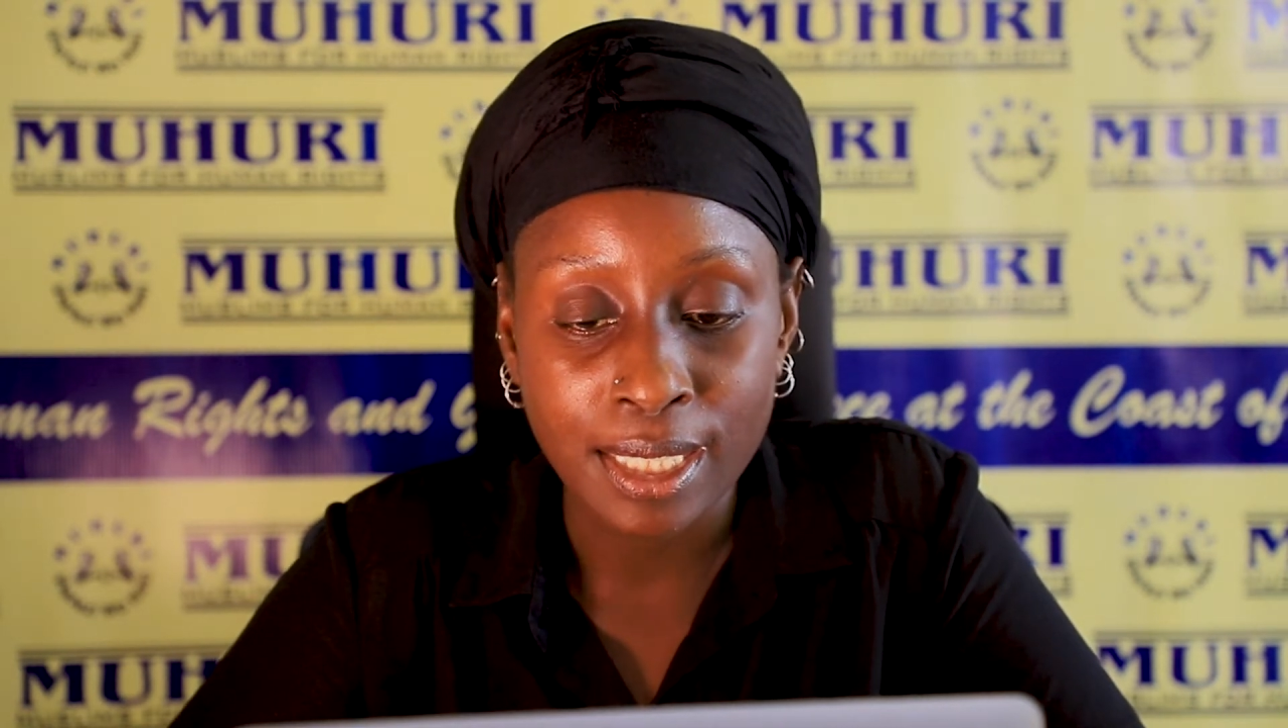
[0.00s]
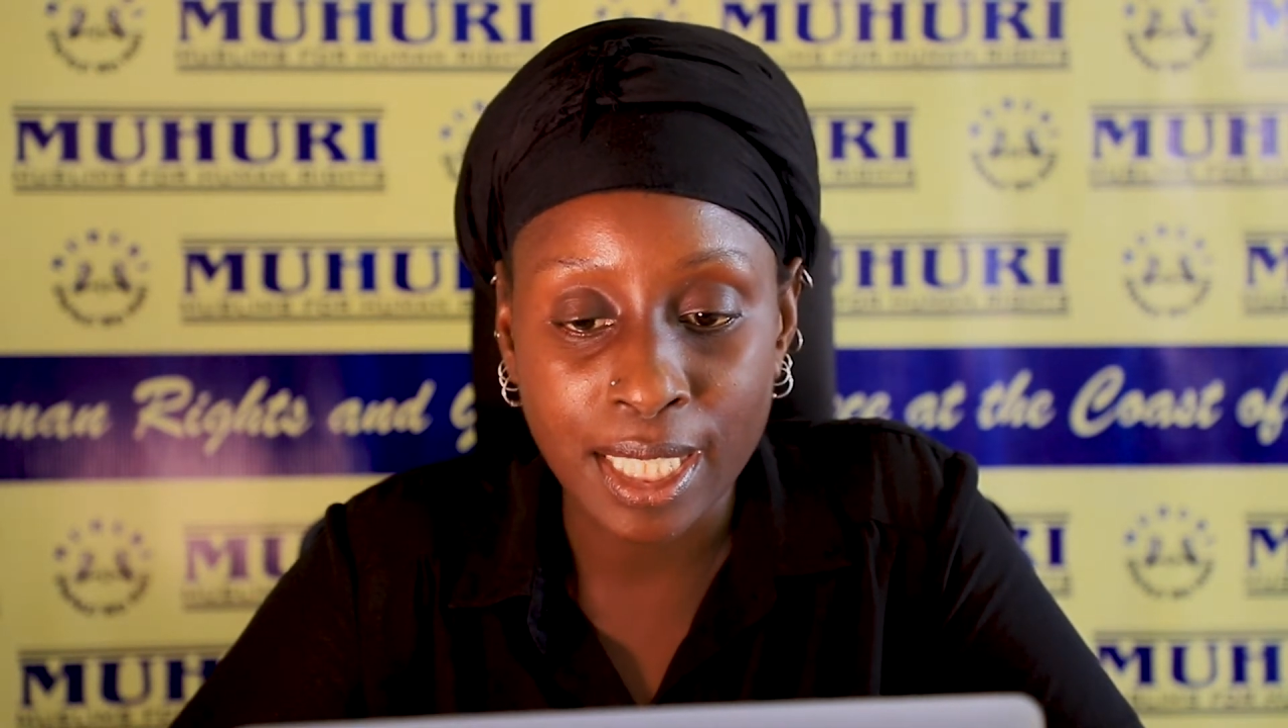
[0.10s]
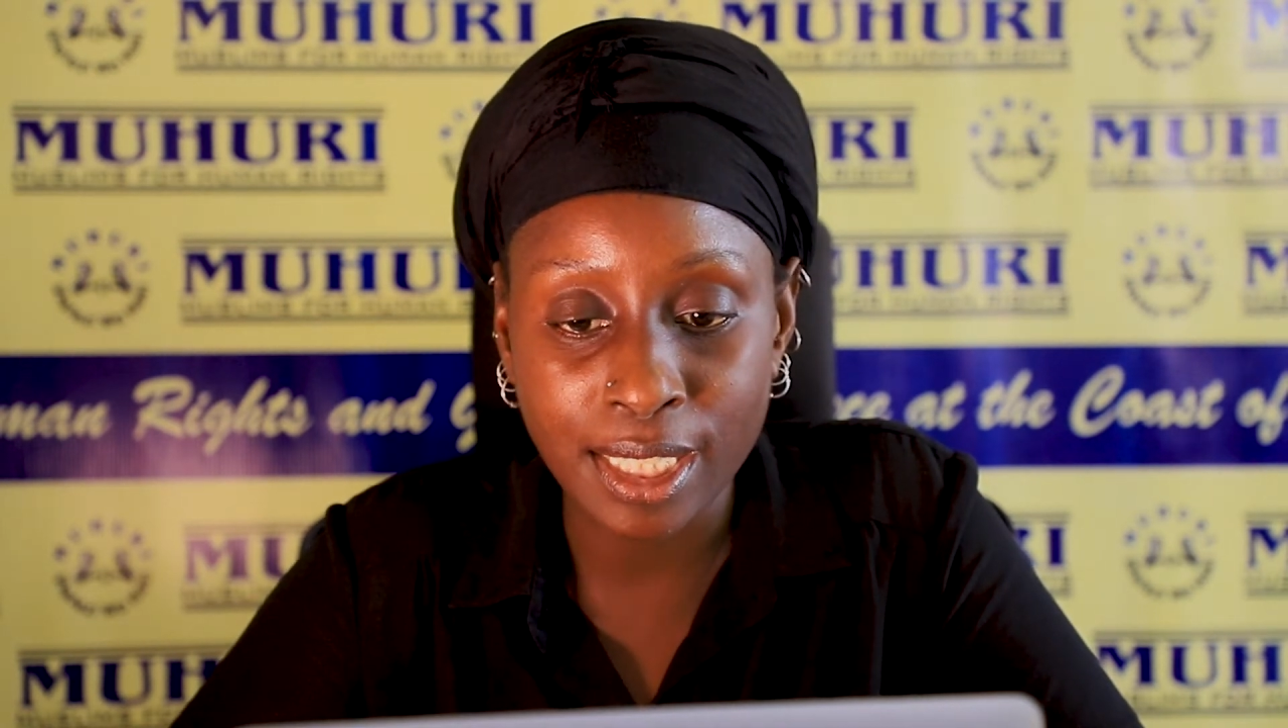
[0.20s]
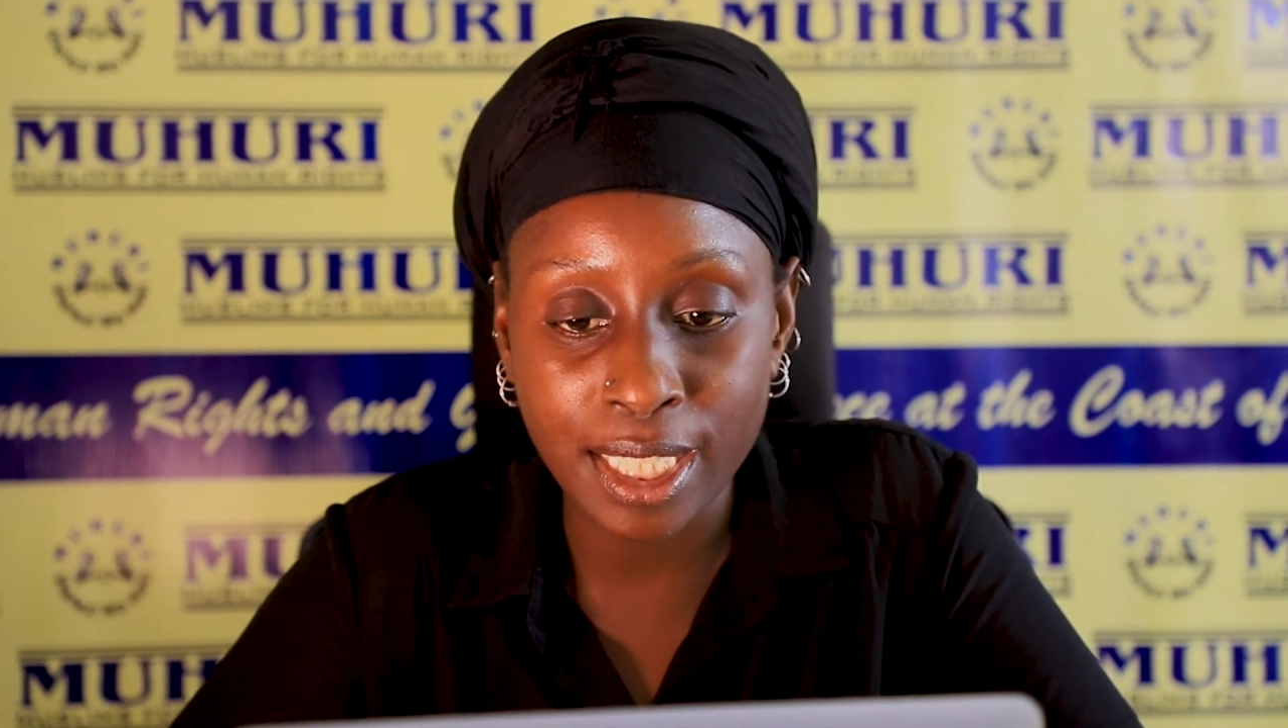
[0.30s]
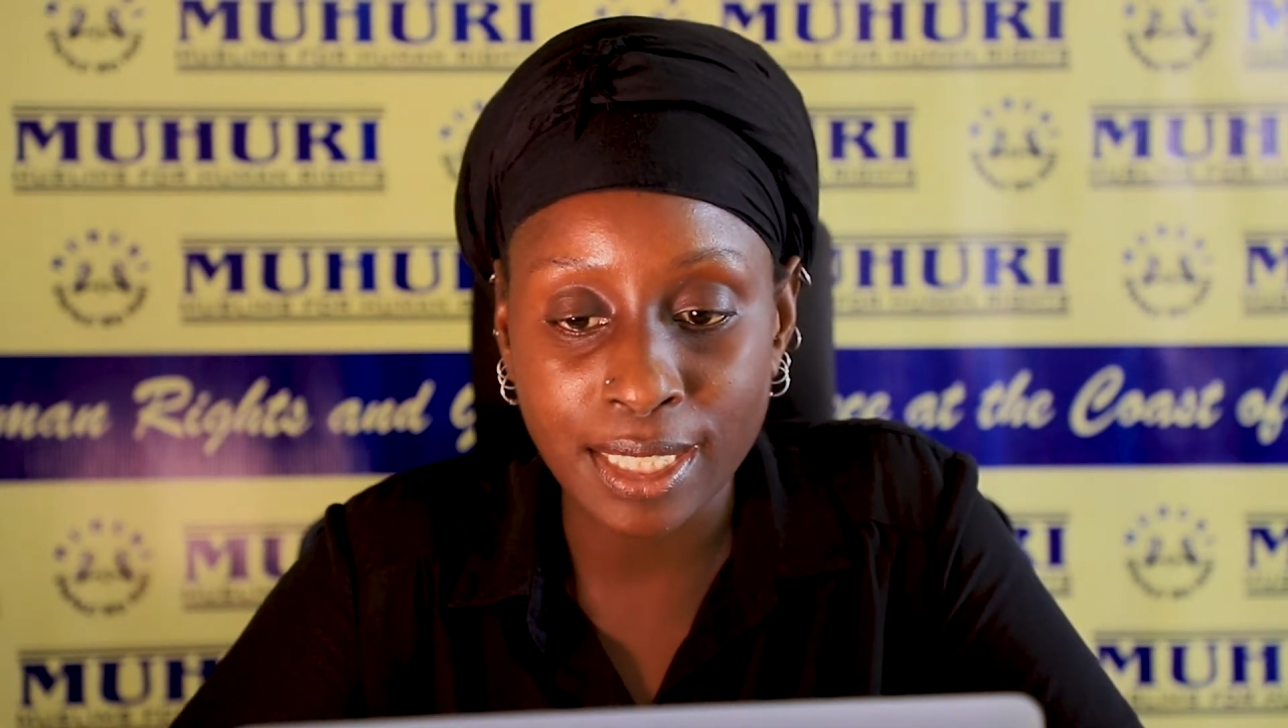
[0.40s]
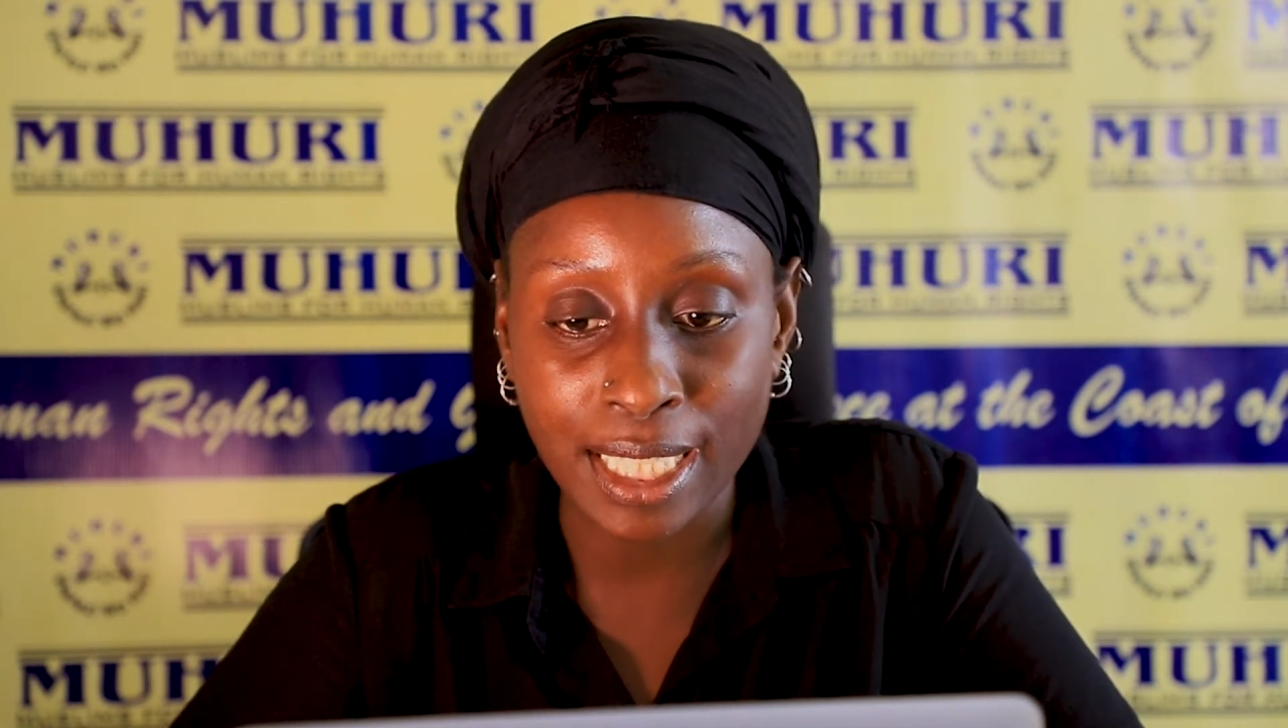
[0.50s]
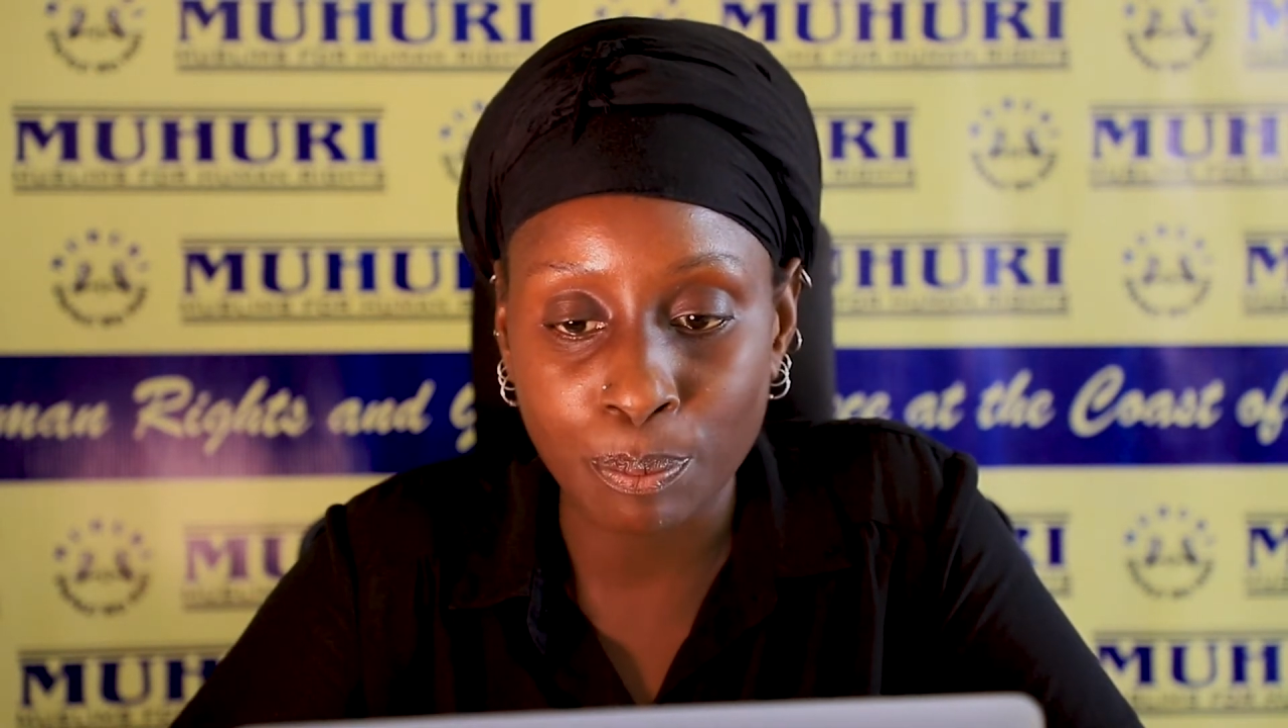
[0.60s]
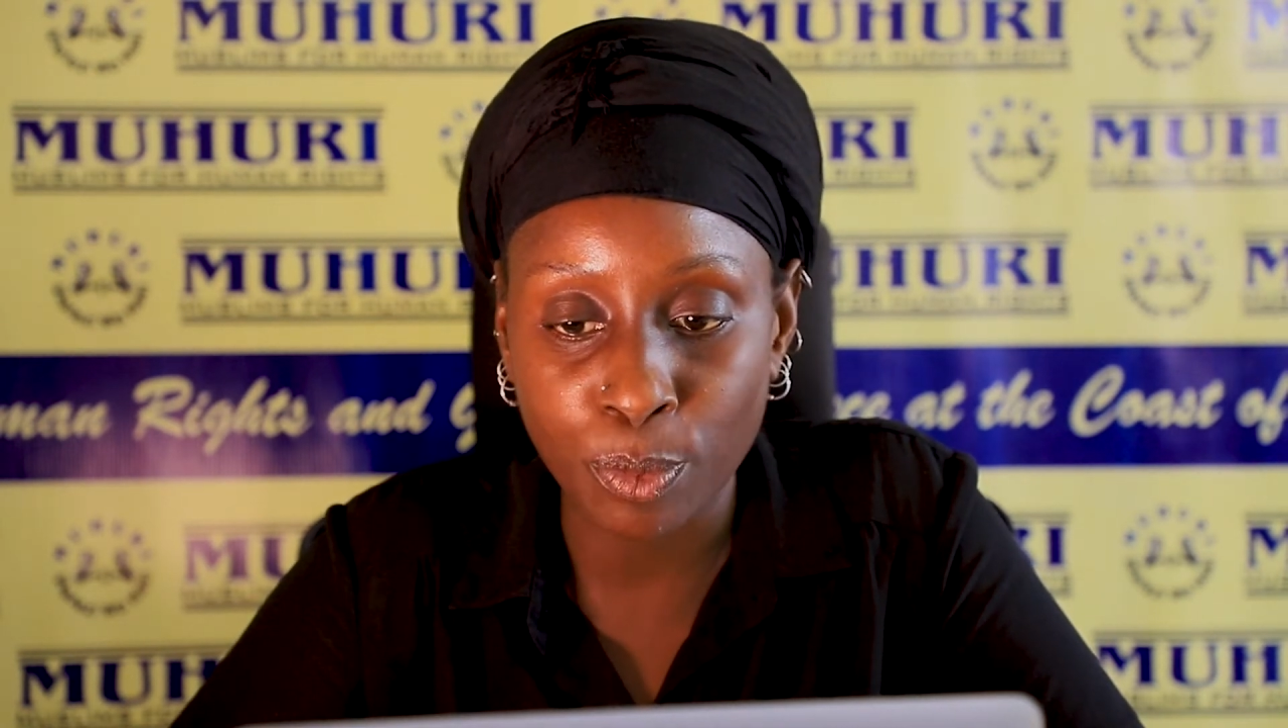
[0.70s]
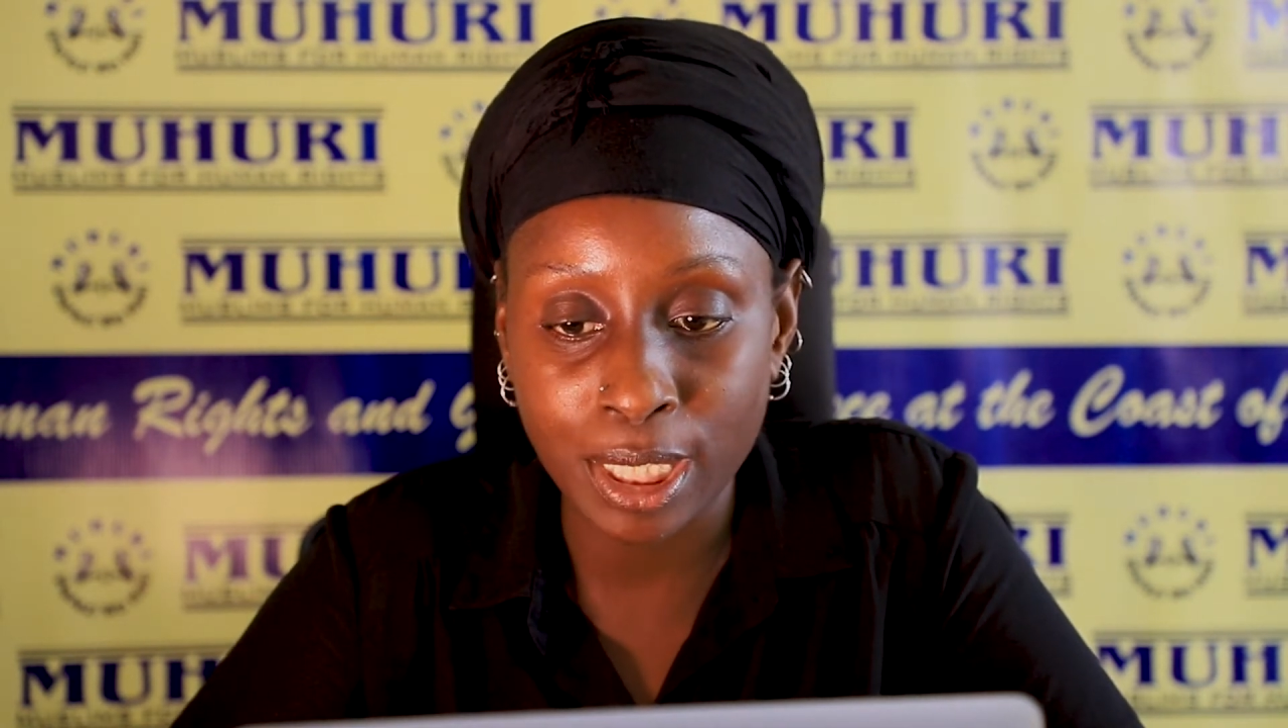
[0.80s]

suggests that